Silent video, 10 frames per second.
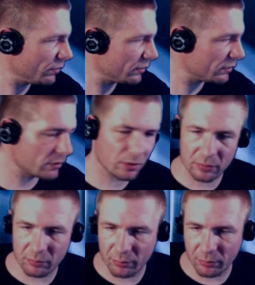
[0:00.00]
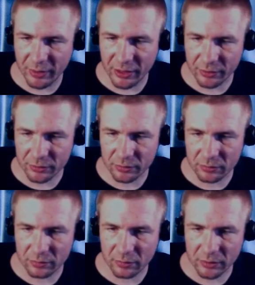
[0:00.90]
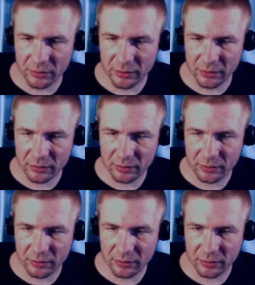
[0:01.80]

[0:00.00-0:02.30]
those little meters don't exist.